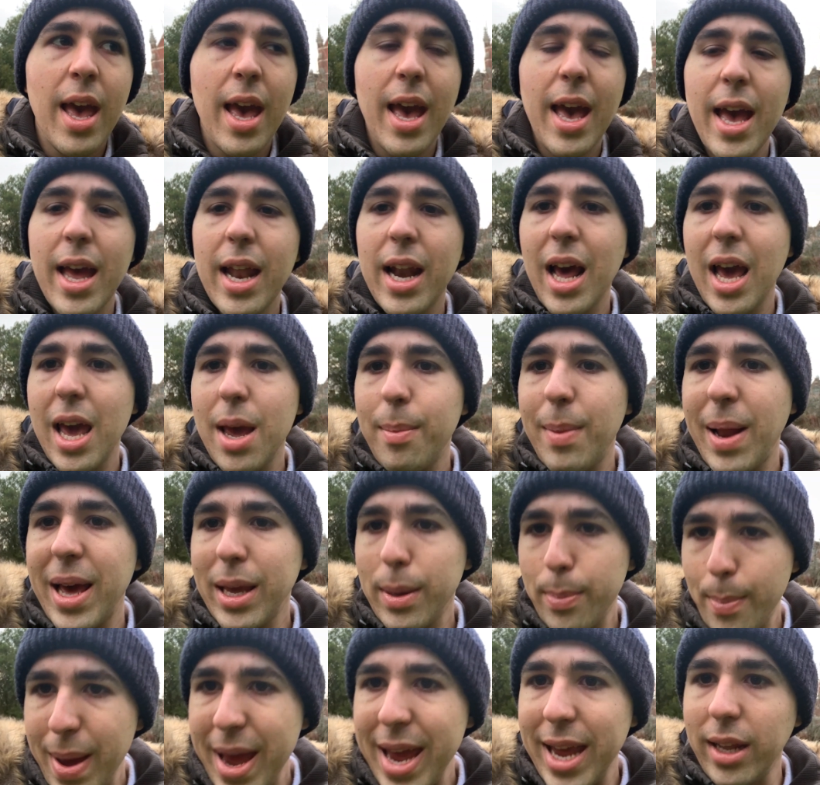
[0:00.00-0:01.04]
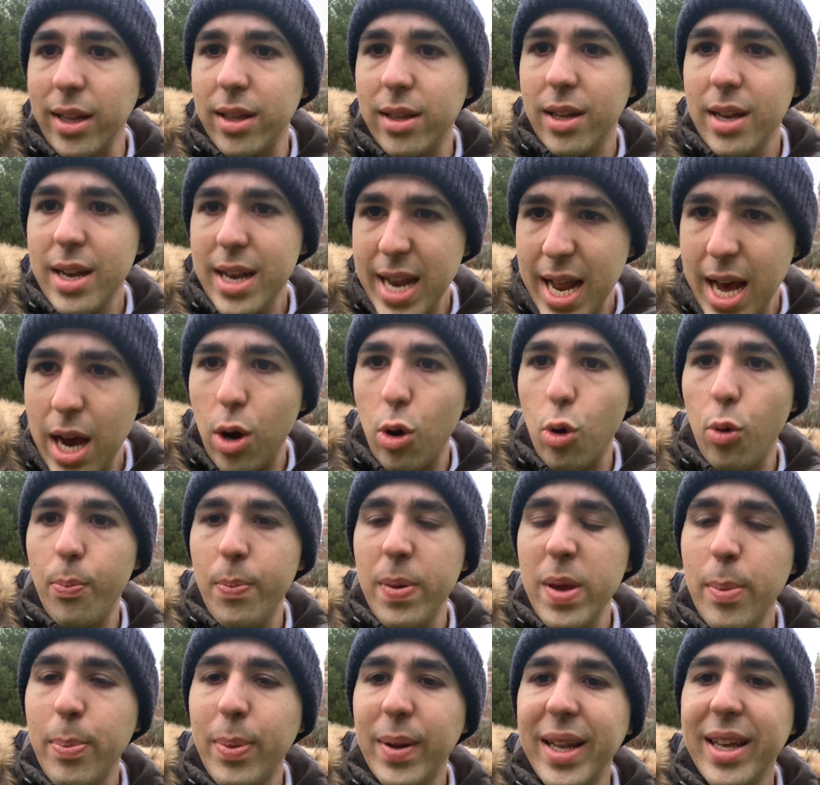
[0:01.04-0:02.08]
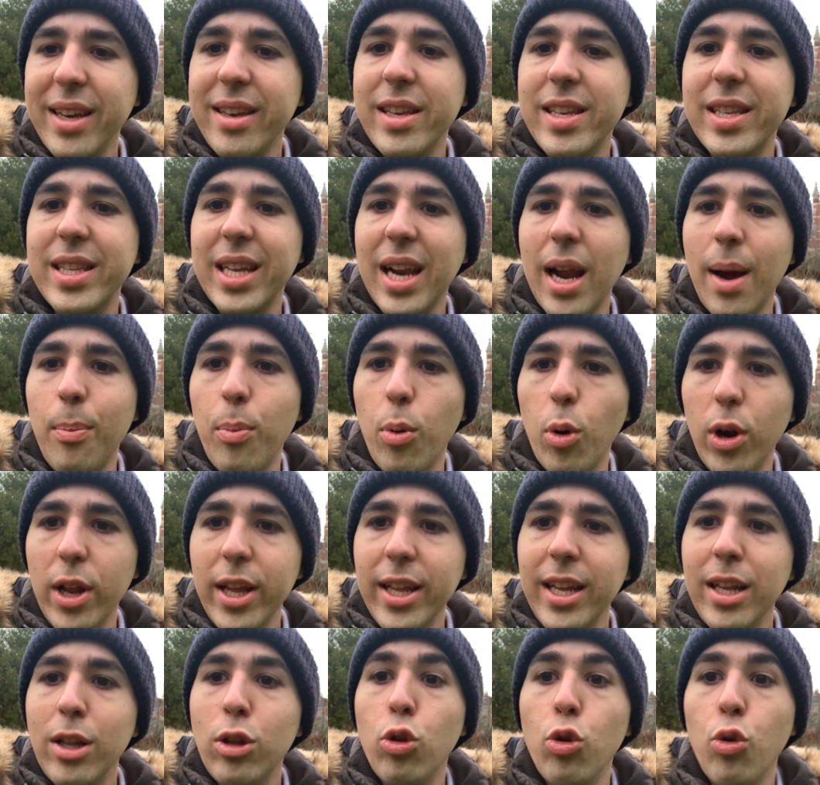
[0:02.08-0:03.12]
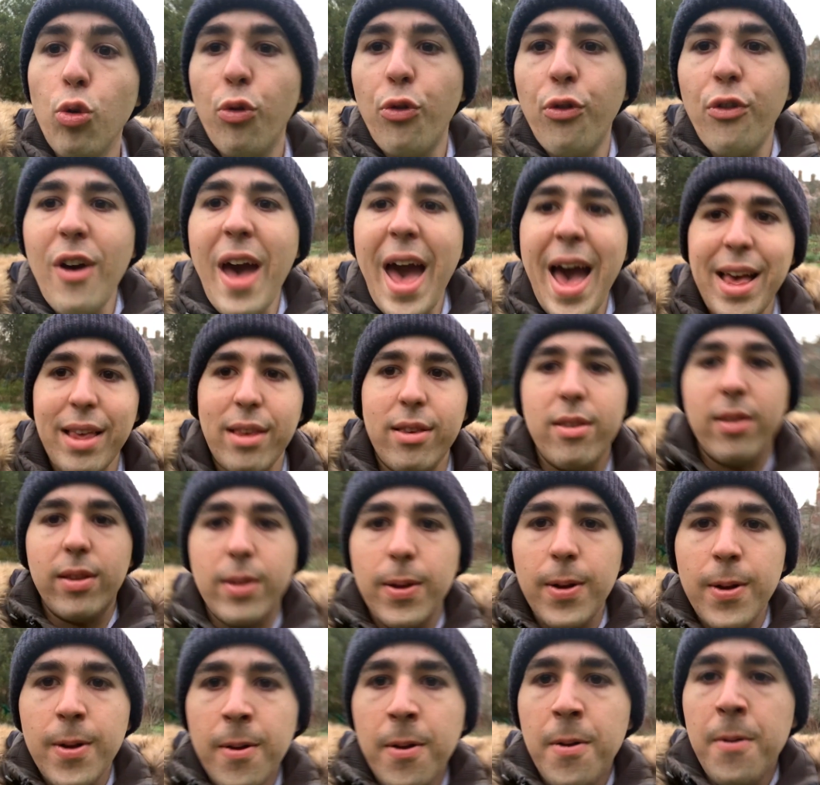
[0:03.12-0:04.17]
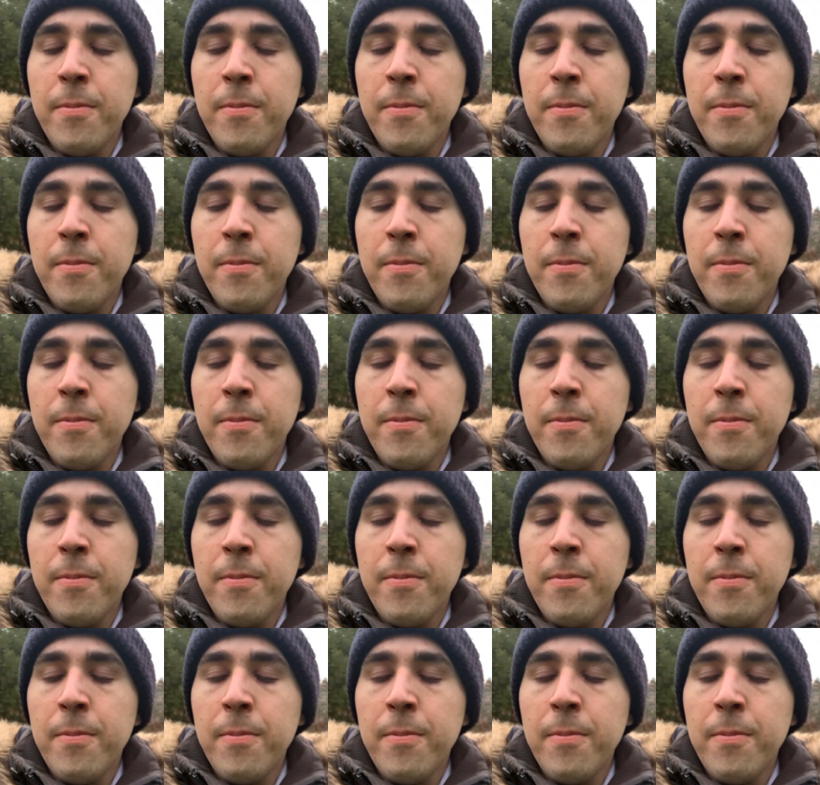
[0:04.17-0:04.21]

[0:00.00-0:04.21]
And I am like, mate, no, people extrapolate it too fast